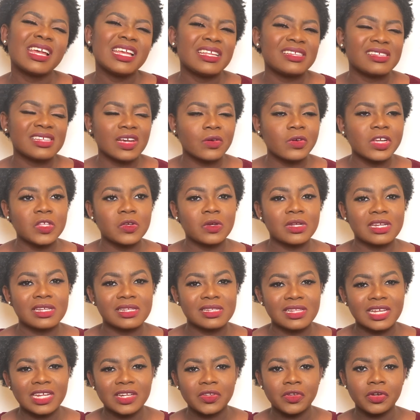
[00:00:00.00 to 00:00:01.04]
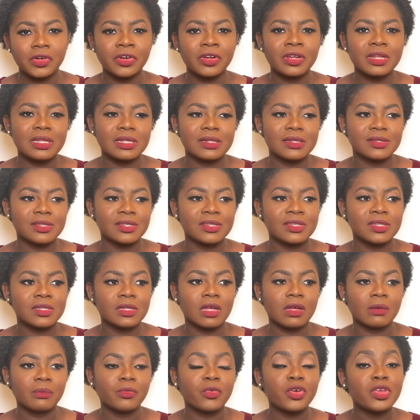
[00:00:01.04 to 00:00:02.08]
easier way to understand your earnings is
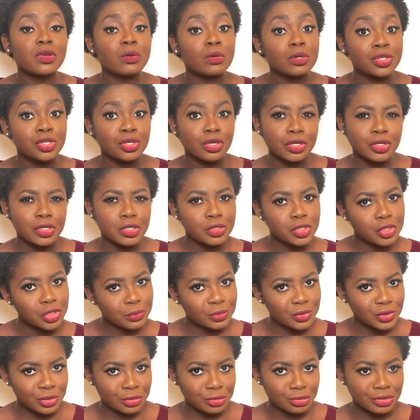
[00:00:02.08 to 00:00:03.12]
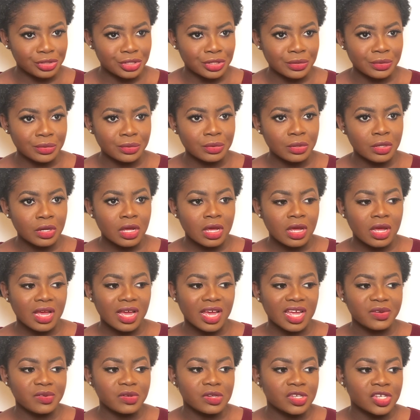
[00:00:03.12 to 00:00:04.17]
when you go to your YouTube studio
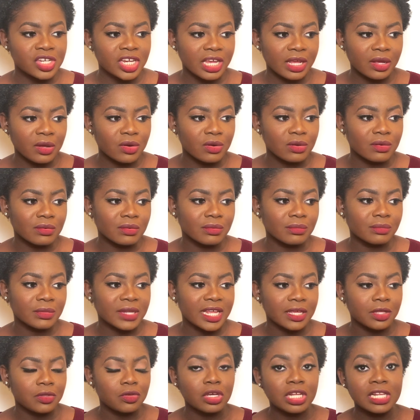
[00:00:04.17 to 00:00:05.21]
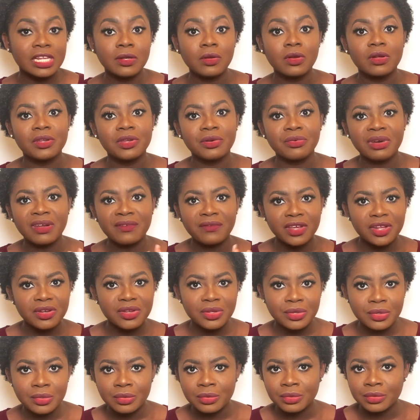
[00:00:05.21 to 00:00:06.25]
and you check on, like, you click on the
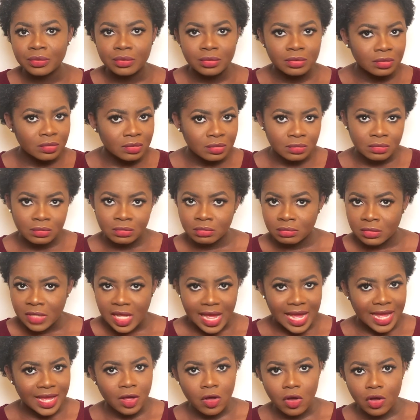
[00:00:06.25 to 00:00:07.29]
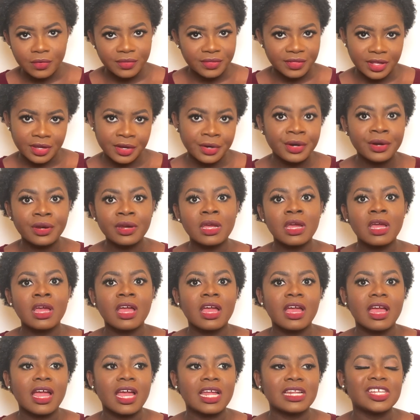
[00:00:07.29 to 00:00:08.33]
revenue icon there,
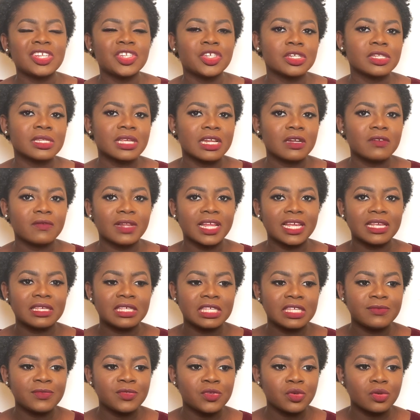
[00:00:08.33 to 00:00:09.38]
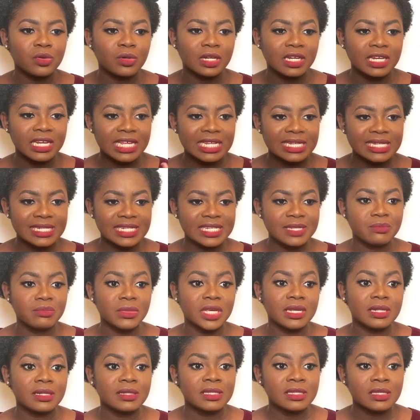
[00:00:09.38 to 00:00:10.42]
and it just kind of like gives you an
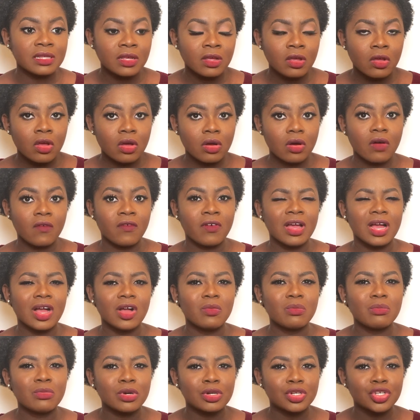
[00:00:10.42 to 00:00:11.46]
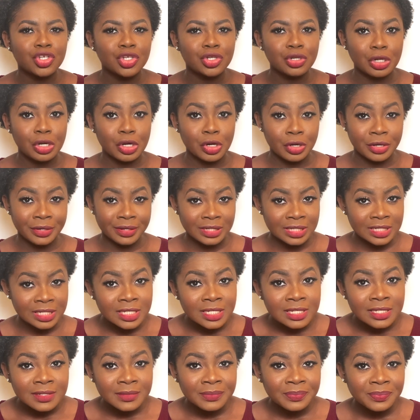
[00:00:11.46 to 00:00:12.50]
estimate of how much you earned